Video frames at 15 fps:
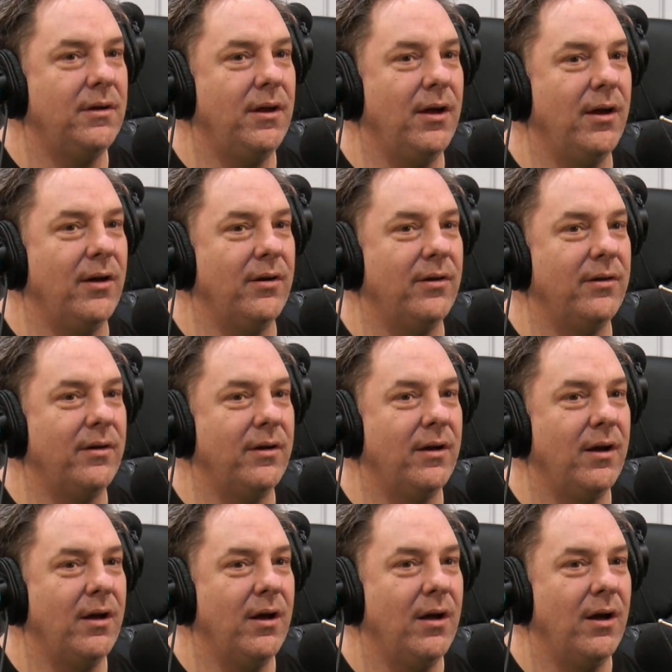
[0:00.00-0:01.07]
Why?
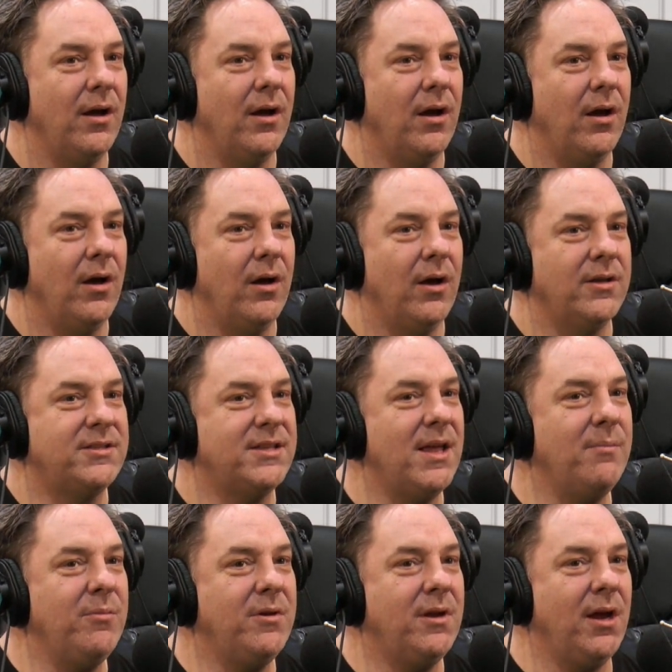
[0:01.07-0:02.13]
Why?
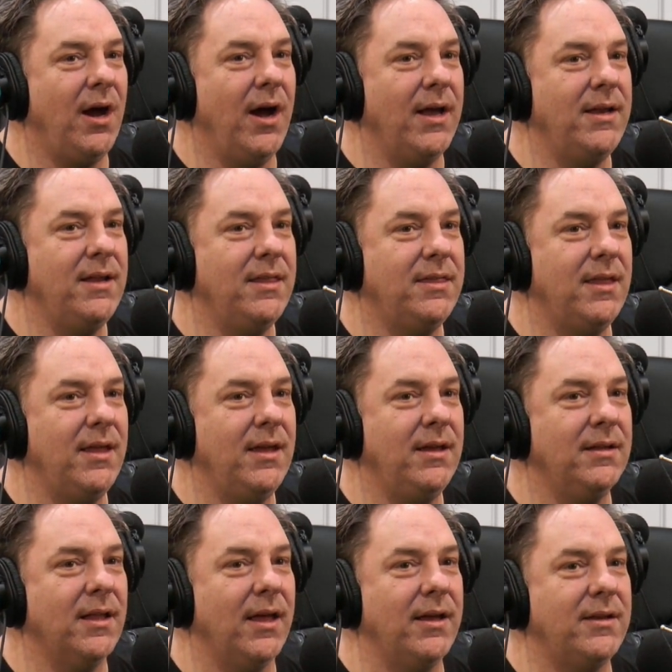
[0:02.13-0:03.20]
same kind of thing,
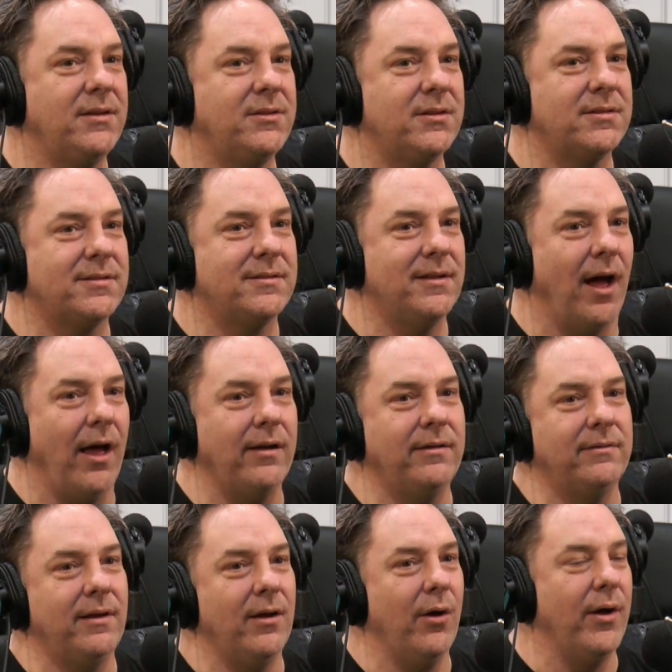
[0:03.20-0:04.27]
yeah. like just not
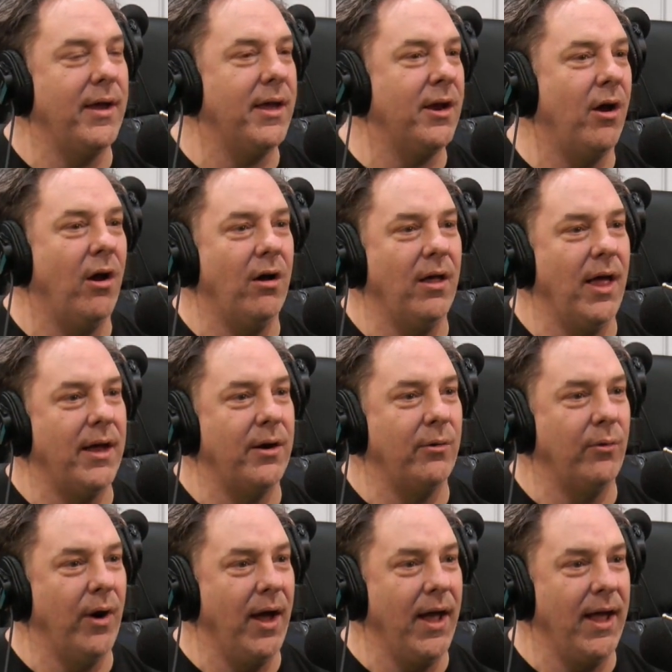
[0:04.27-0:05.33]
knowing at all how to
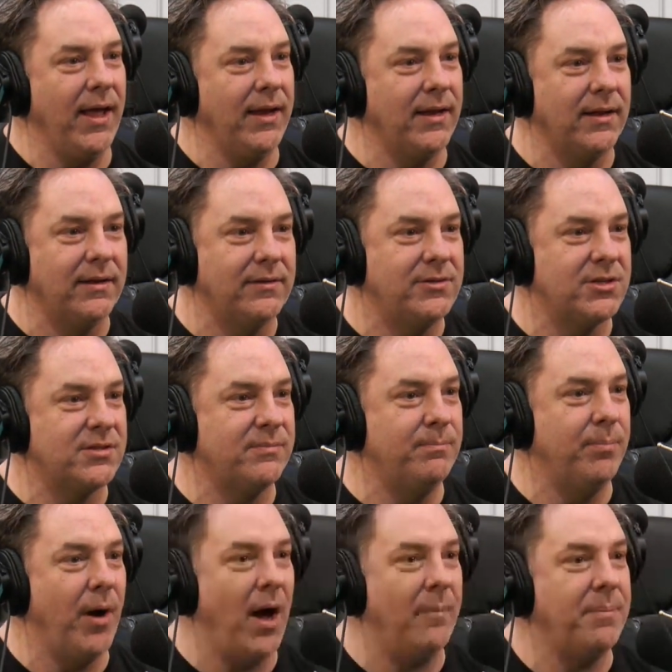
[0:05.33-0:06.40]
write right. and just
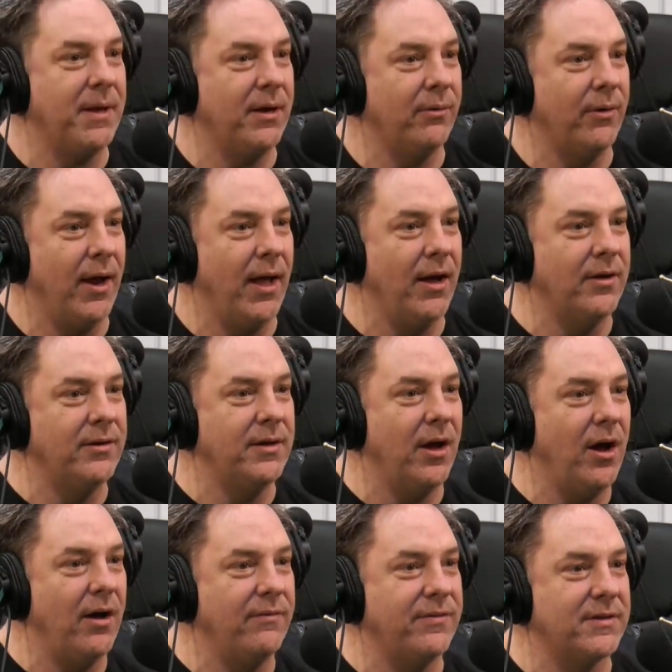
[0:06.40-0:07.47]
bopping around to
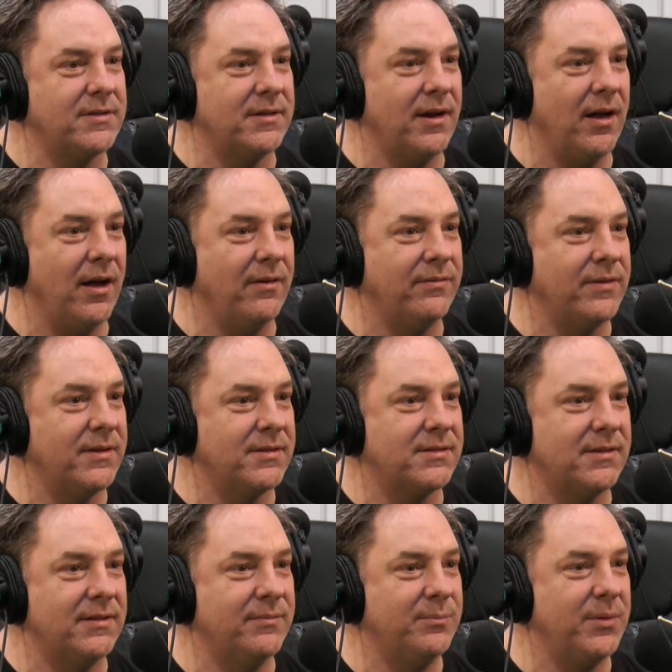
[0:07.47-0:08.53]
office and office
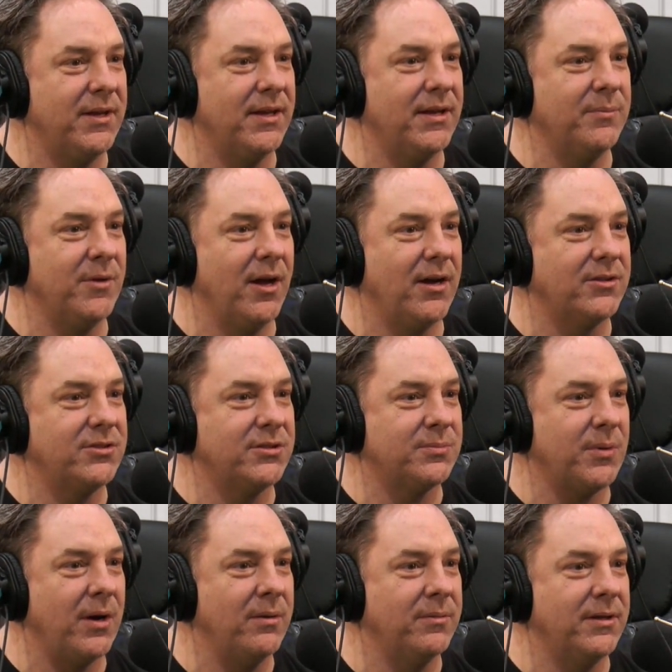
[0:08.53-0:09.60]
and being obnoxious. Uh,
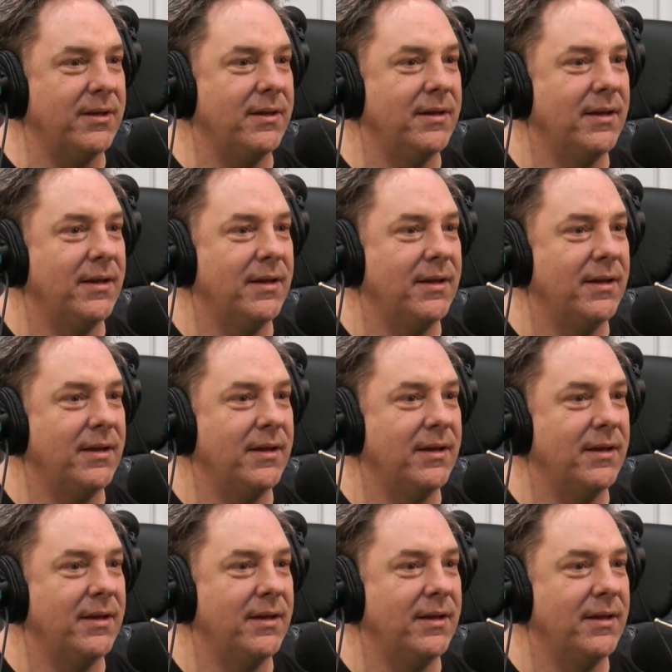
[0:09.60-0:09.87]
probably. Uh,